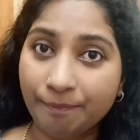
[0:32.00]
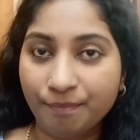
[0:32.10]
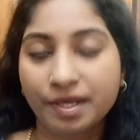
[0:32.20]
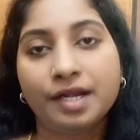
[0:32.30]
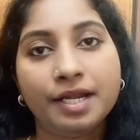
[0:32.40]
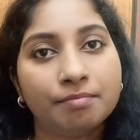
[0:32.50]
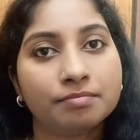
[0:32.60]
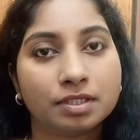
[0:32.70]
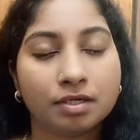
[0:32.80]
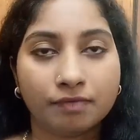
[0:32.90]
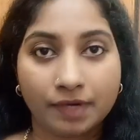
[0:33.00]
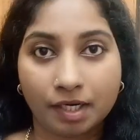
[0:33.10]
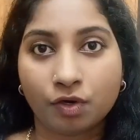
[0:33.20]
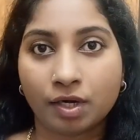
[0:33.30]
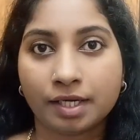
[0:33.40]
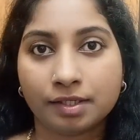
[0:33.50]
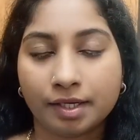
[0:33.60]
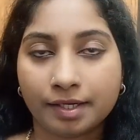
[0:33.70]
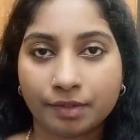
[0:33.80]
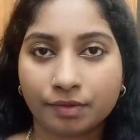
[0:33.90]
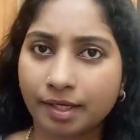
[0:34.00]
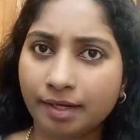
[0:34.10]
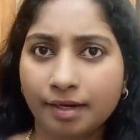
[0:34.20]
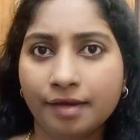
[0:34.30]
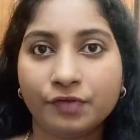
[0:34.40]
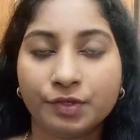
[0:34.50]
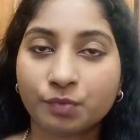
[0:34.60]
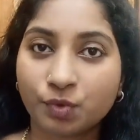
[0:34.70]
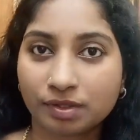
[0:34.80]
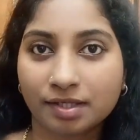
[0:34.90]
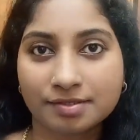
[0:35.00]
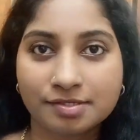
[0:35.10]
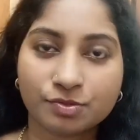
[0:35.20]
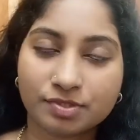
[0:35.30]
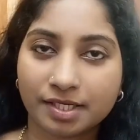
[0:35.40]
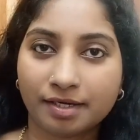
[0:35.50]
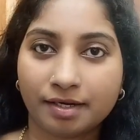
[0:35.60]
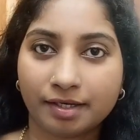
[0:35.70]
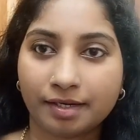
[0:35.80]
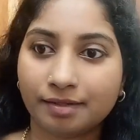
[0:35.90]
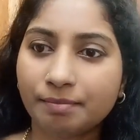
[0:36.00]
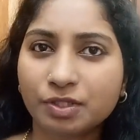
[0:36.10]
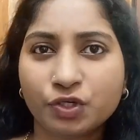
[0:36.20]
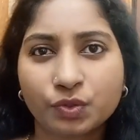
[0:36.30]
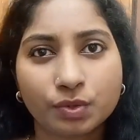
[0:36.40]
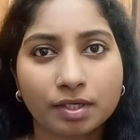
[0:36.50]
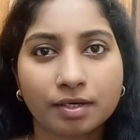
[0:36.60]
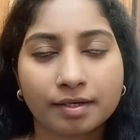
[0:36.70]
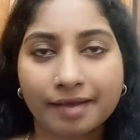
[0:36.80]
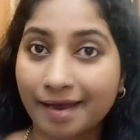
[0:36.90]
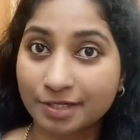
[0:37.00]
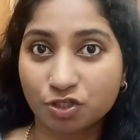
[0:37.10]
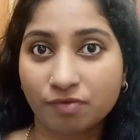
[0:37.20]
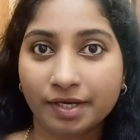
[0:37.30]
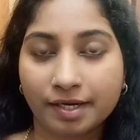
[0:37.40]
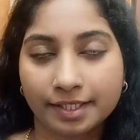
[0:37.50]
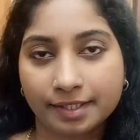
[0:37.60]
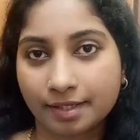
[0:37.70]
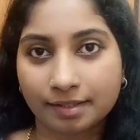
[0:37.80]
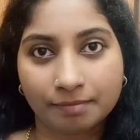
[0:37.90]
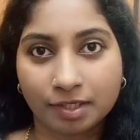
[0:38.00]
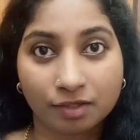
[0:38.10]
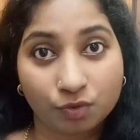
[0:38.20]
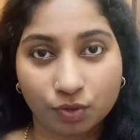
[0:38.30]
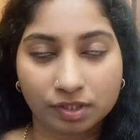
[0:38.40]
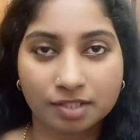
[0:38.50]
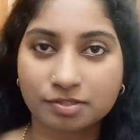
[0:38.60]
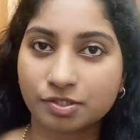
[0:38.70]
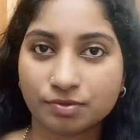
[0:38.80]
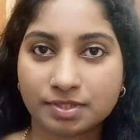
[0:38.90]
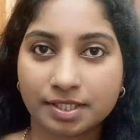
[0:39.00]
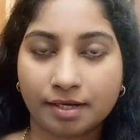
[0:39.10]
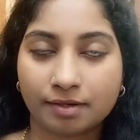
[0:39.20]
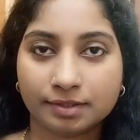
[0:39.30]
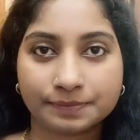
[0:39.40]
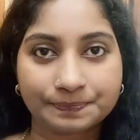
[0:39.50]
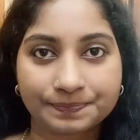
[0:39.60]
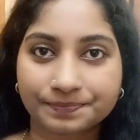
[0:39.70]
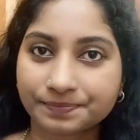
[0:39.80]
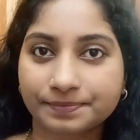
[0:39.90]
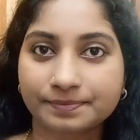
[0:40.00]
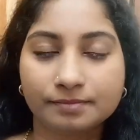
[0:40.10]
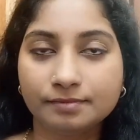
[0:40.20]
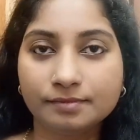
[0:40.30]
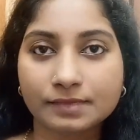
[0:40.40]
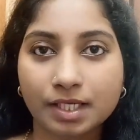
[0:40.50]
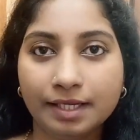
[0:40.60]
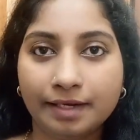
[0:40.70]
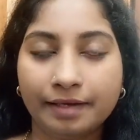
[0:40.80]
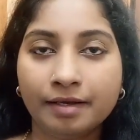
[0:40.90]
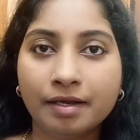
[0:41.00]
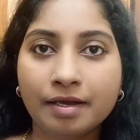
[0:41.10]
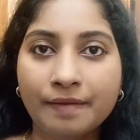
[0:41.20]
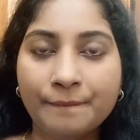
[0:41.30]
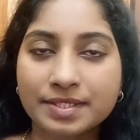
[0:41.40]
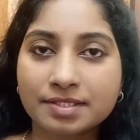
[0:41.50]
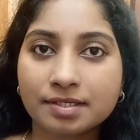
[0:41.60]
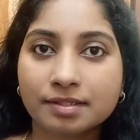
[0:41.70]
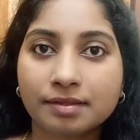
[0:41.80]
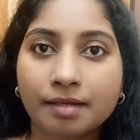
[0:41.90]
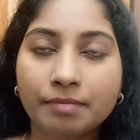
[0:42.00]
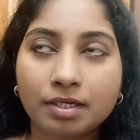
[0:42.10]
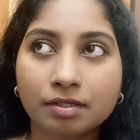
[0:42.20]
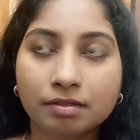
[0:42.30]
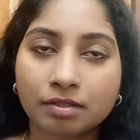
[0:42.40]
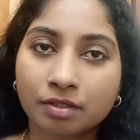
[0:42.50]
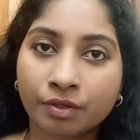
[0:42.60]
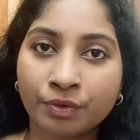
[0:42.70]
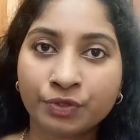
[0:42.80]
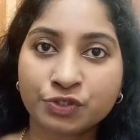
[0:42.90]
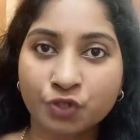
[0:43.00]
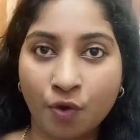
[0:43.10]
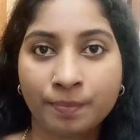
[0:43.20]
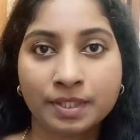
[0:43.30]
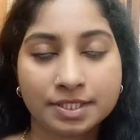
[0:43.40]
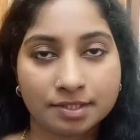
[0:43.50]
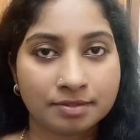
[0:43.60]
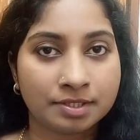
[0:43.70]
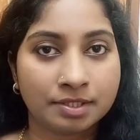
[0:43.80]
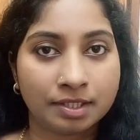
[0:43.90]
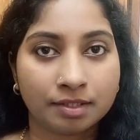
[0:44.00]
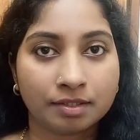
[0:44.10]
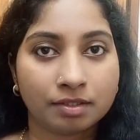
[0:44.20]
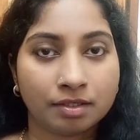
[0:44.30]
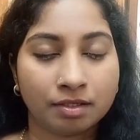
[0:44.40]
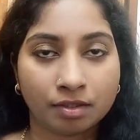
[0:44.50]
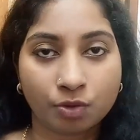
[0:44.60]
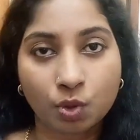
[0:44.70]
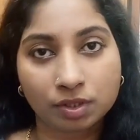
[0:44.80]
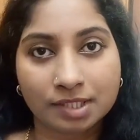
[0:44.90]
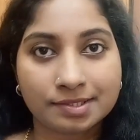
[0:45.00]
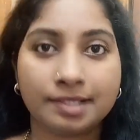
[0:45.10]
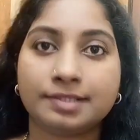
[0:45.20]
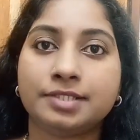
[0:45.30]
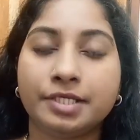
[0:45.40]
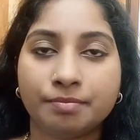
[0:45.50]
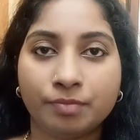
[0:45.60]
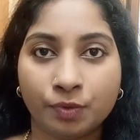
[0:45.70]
Medium one or like I got all of them kurtas use in our career. Namadir casual wear right on the kurtas use here. Alle, but Namada or a shop in the kurta selective.